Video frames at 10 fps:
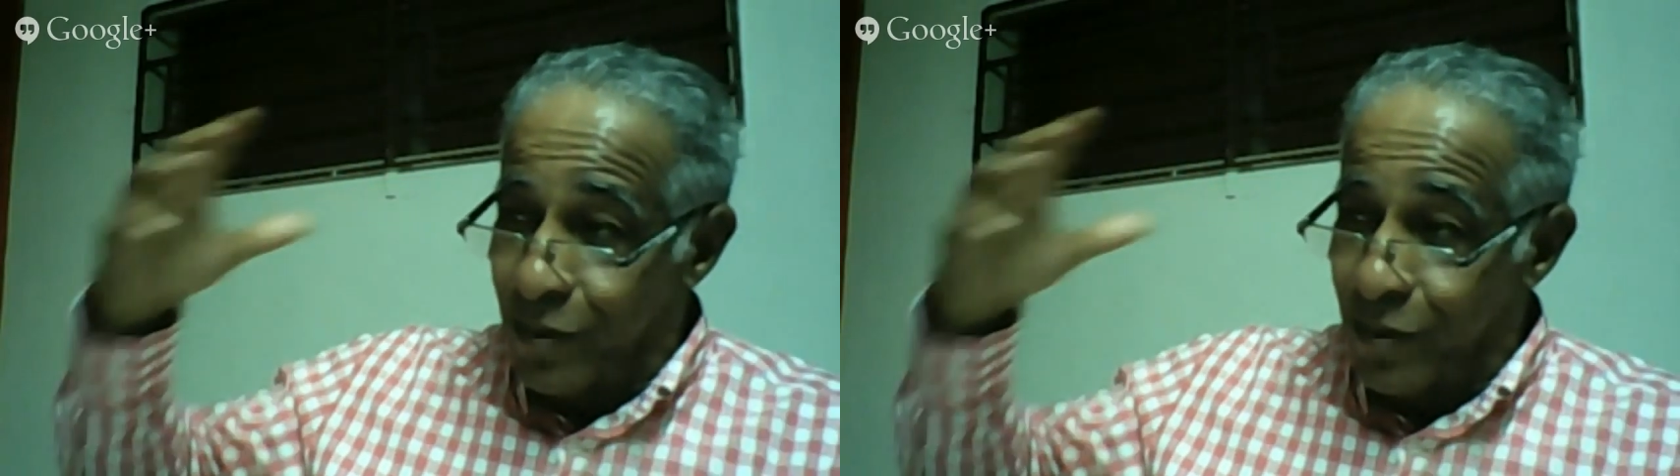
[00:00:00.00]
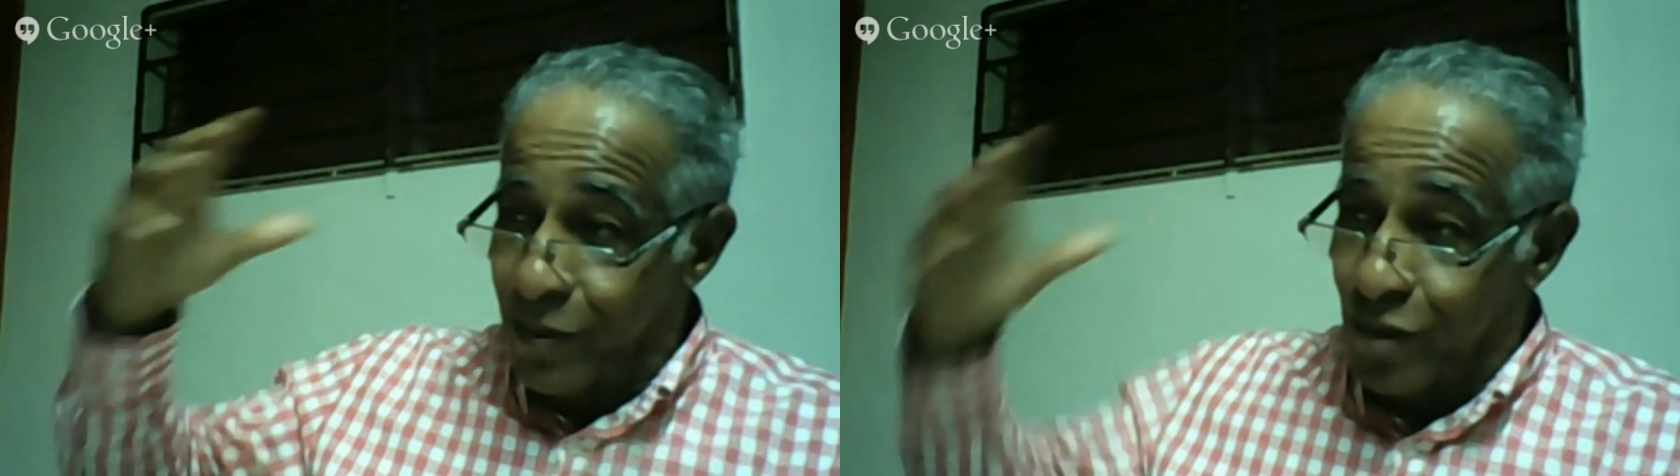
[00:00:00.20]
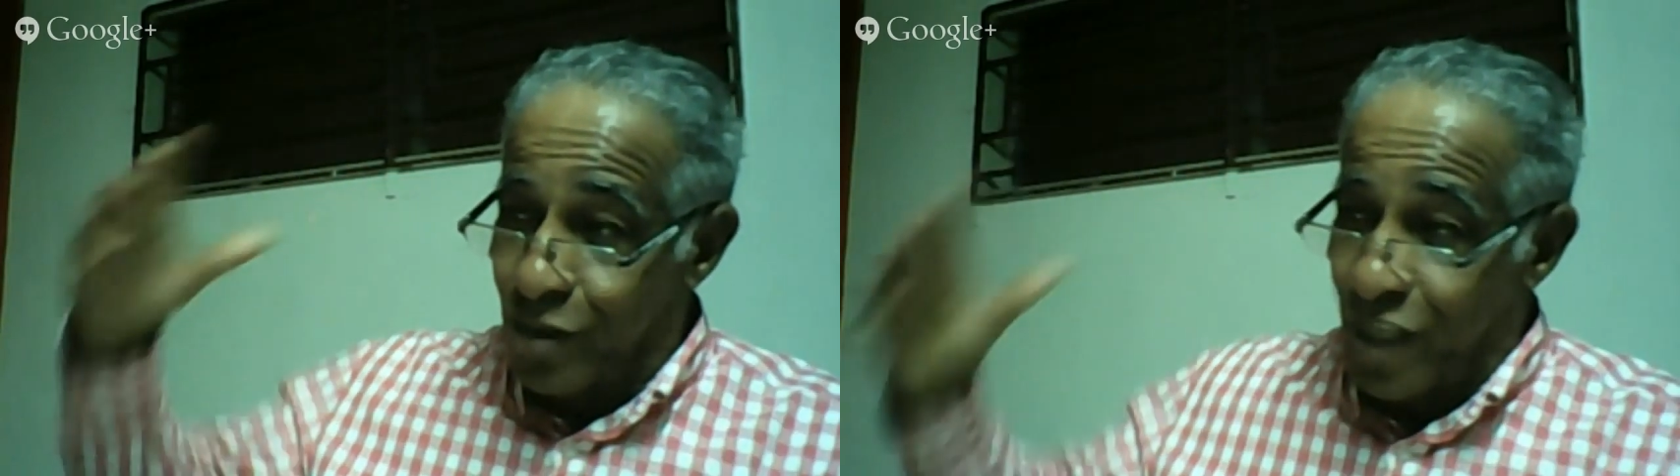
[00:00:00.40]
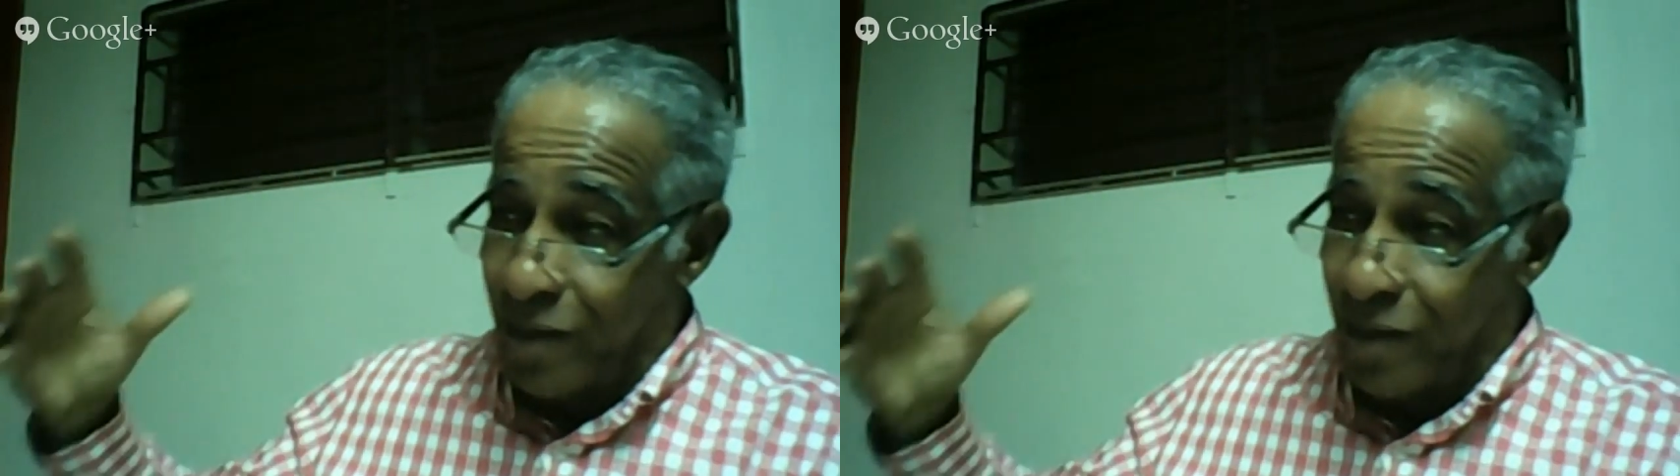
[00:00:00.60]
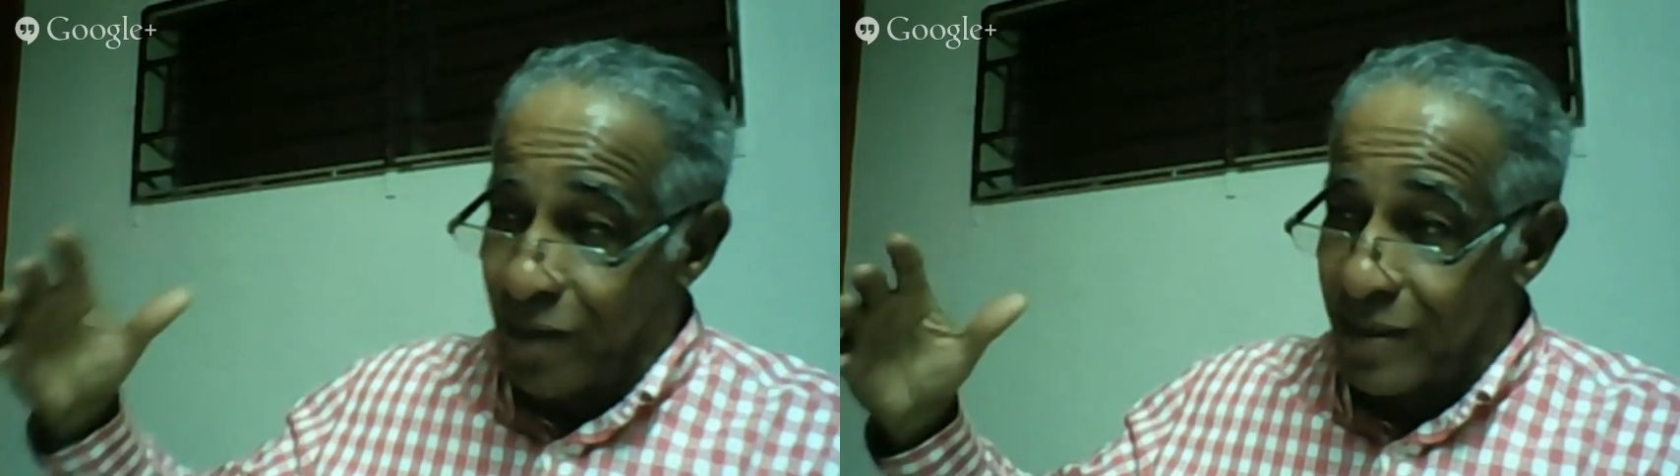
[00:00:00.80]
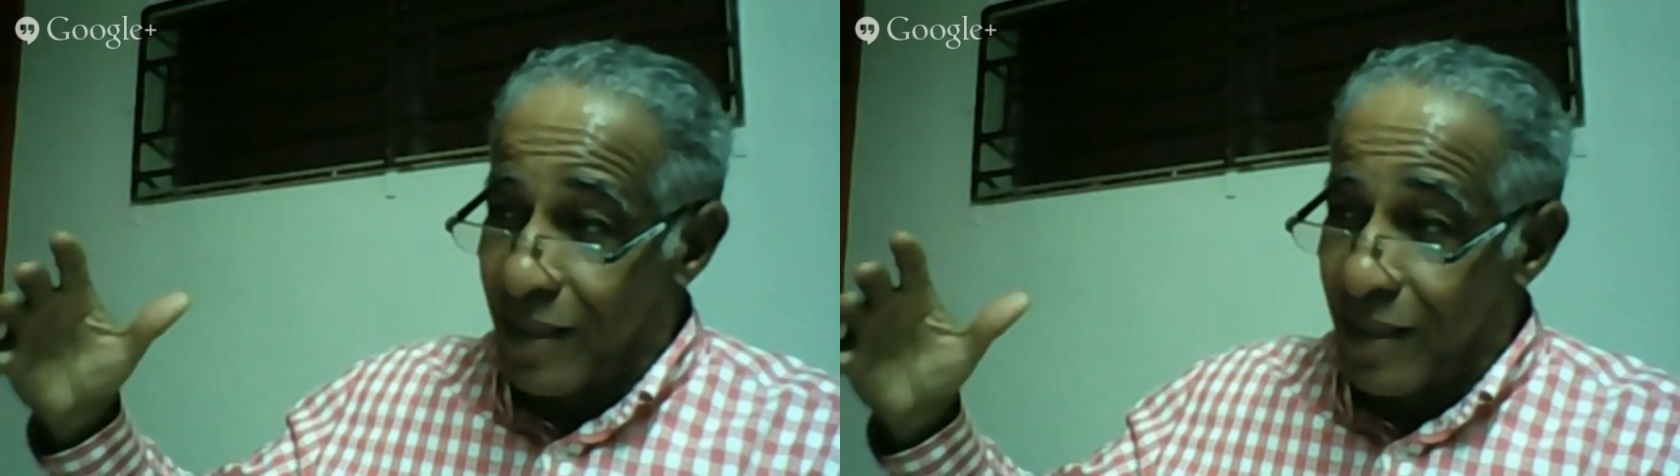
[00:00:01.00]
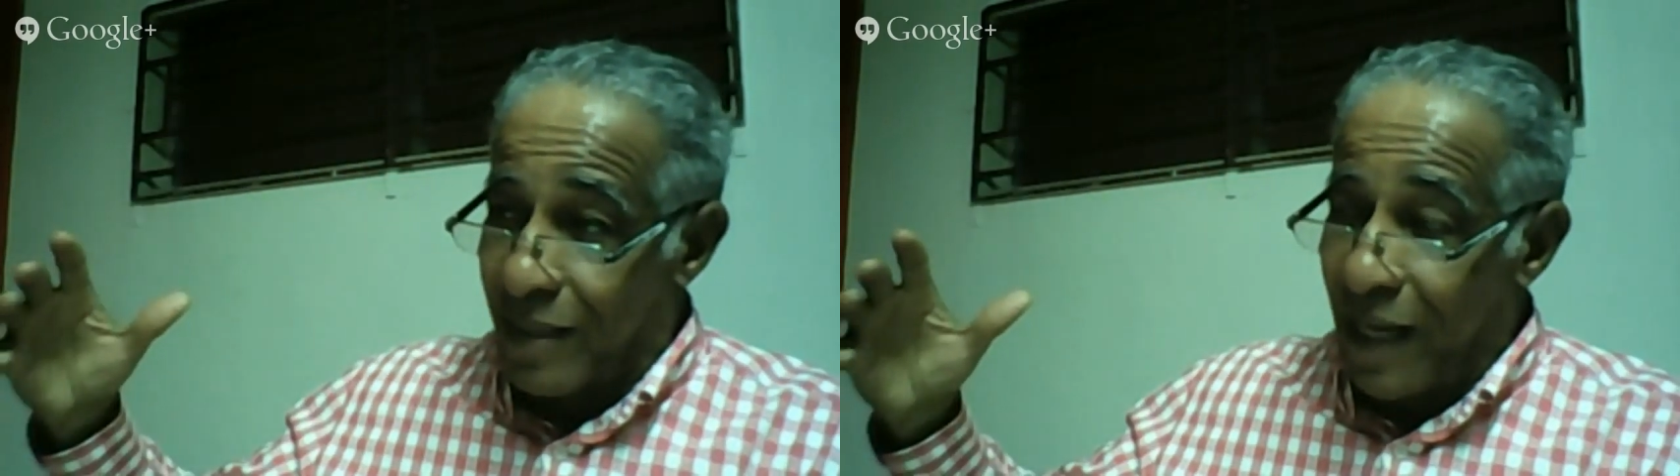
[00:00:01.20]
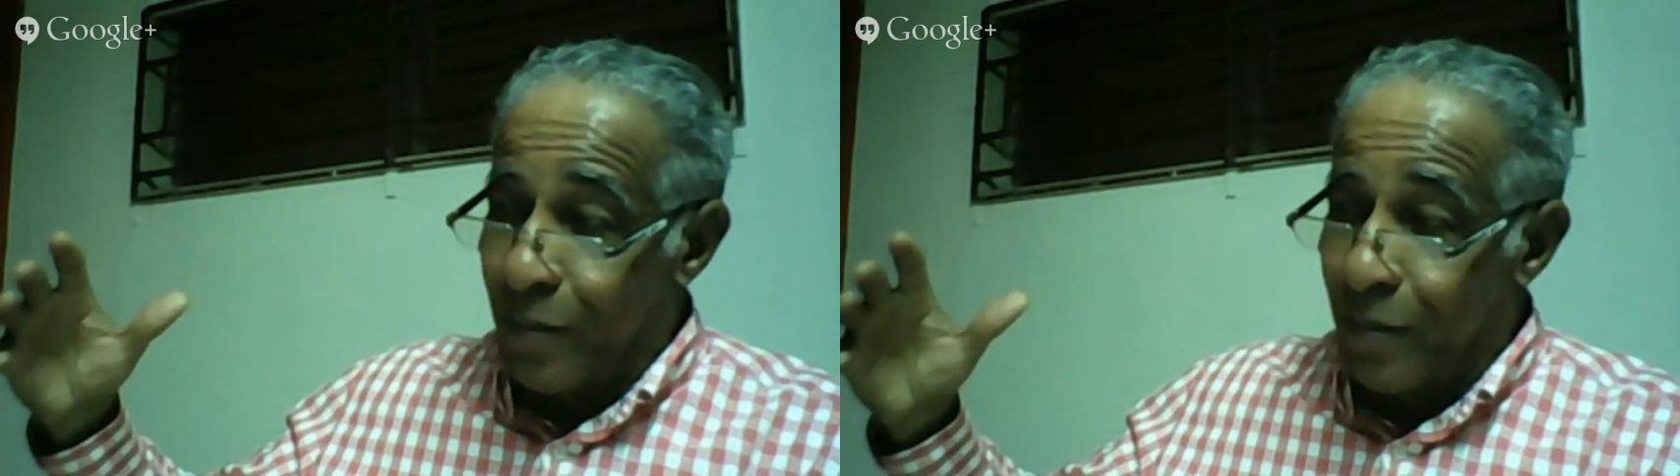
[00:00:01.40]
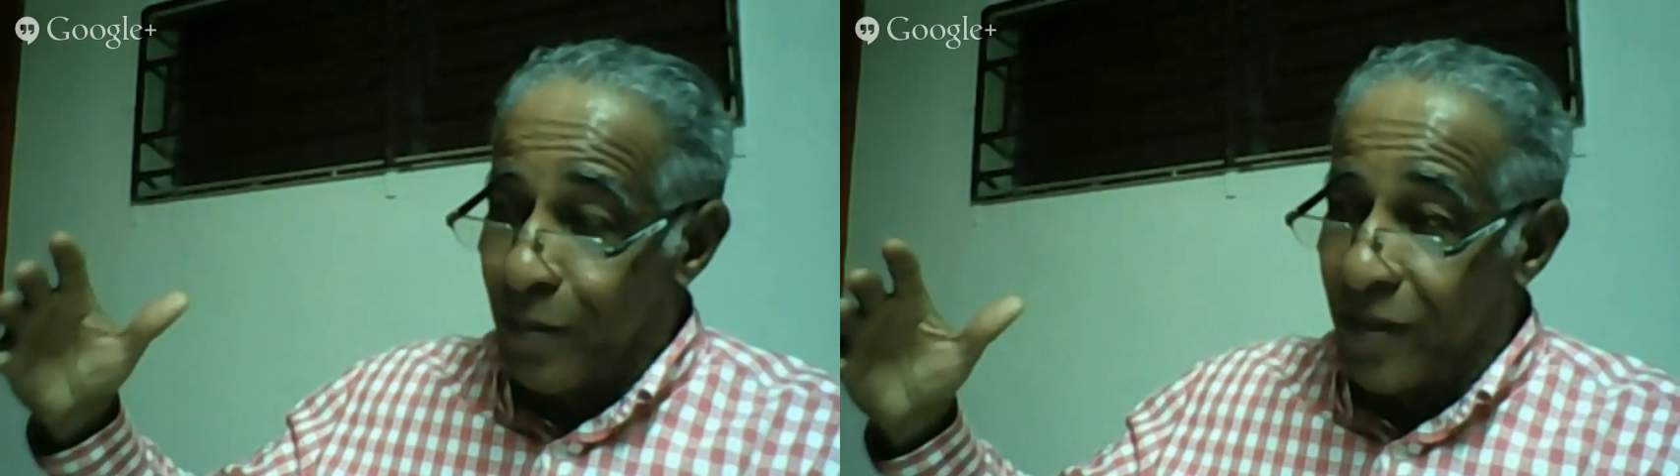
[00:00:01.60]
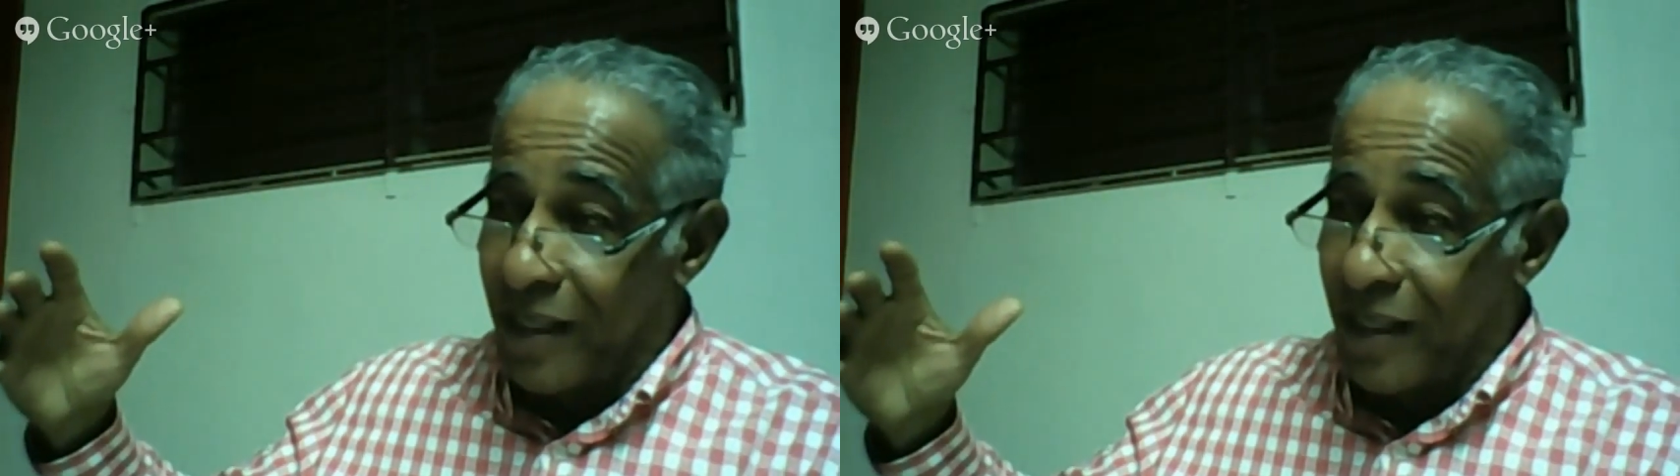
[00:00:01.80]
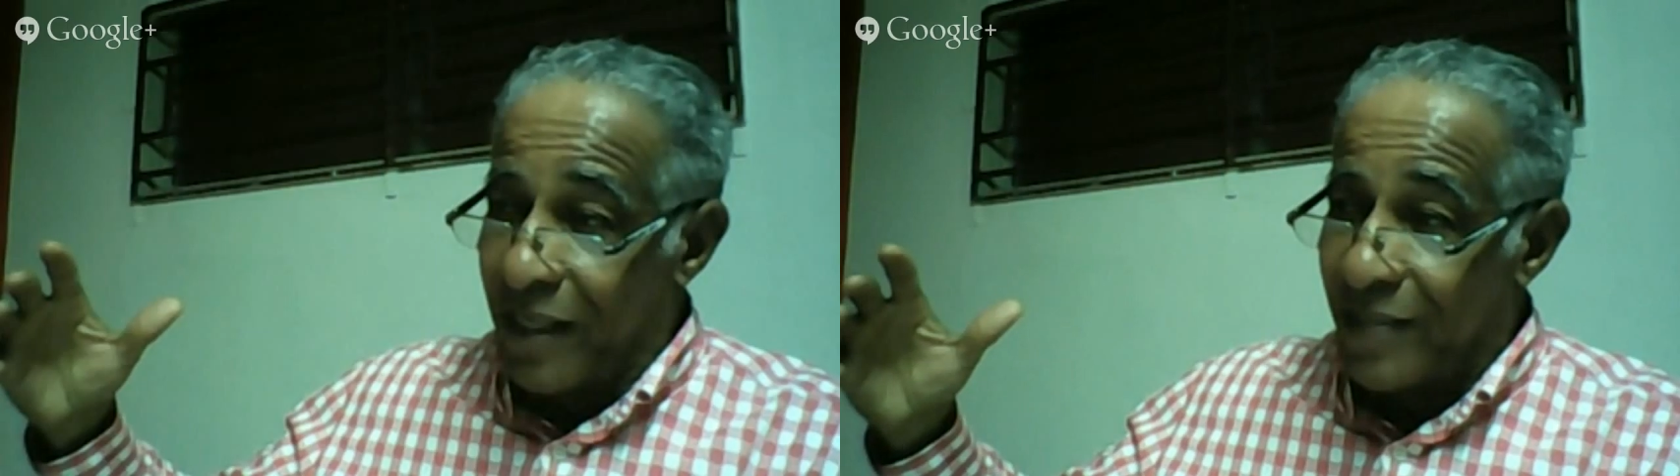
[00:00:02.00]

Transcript: to share it and when they can